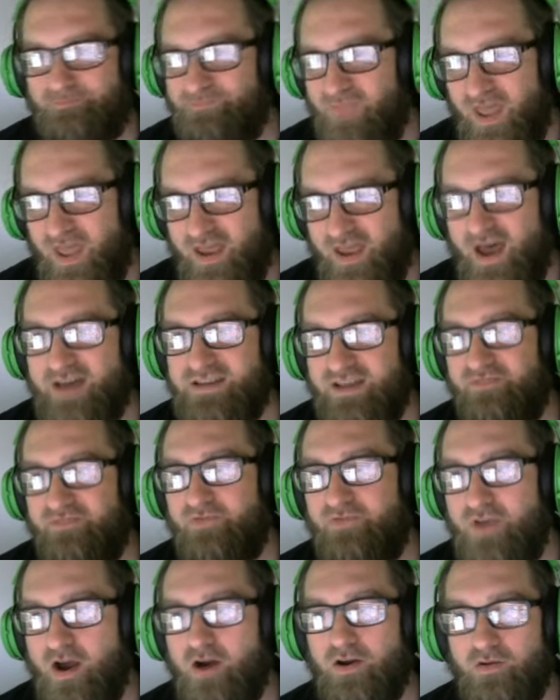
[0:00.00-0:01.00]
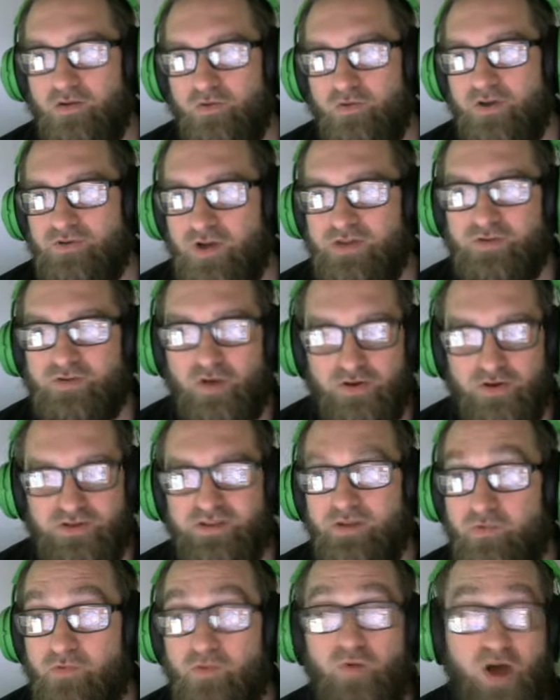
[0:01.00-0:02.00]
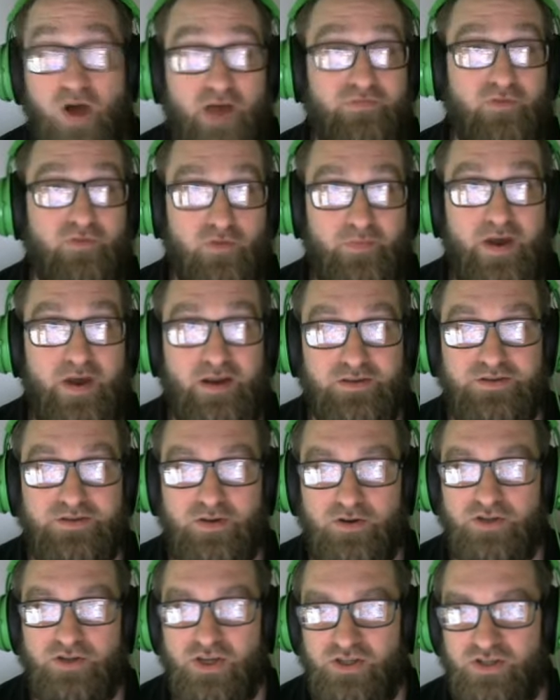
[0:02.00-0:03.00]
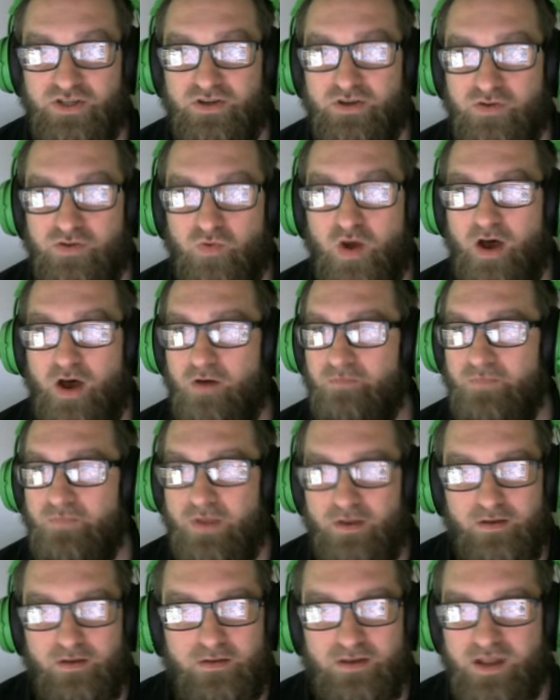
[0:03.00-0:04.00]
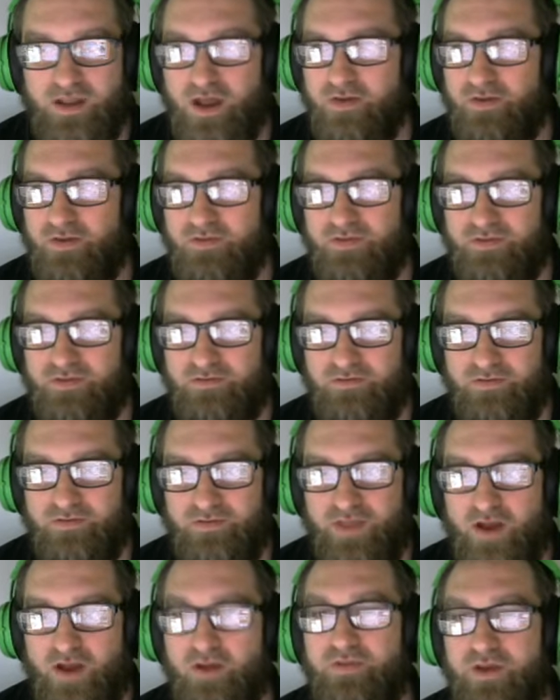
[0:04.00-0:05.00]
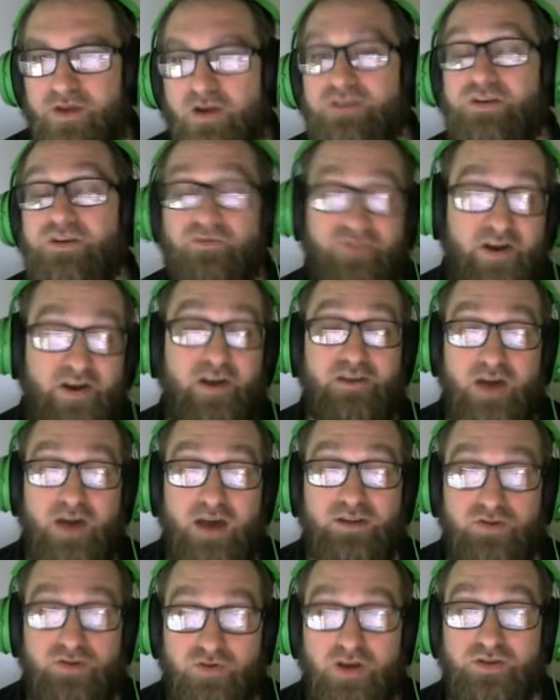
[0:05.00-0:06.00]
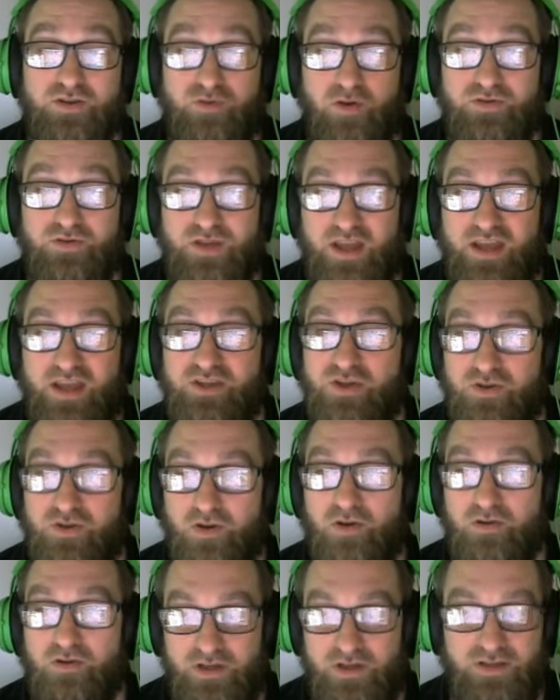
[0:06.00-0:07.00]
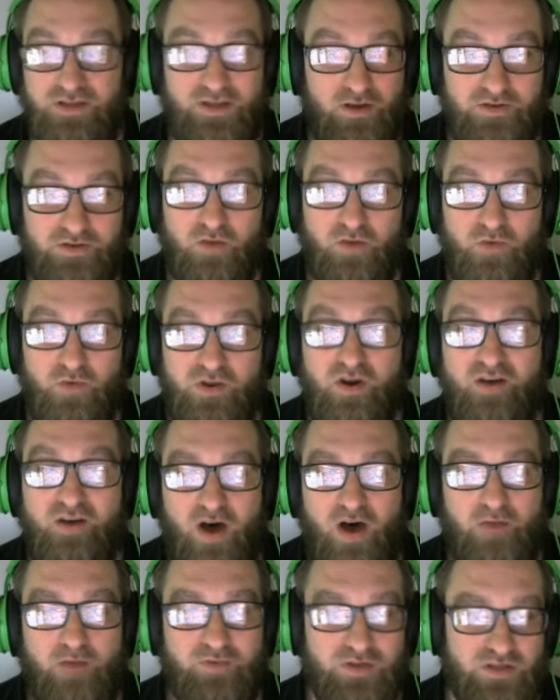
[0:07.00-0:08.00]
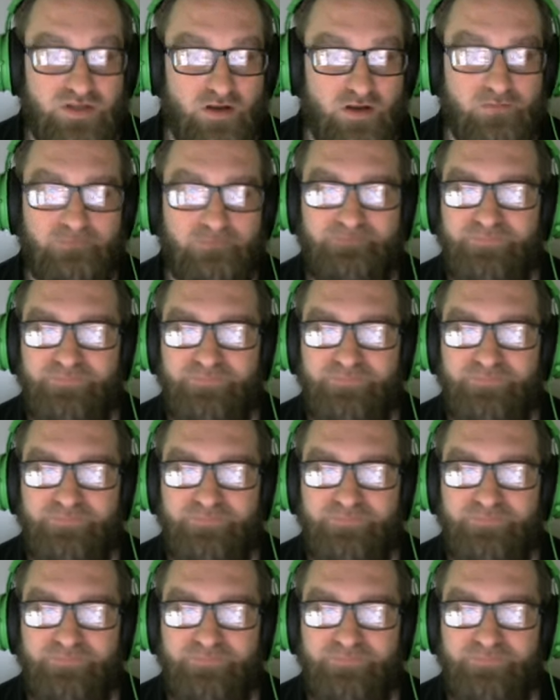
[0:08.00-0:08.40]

And guys, if we are going to run Dressrosa, then we will have the Rebecca search engine as well. You know, there there is a very nice Dressrosa engine currently, so so we do have options there.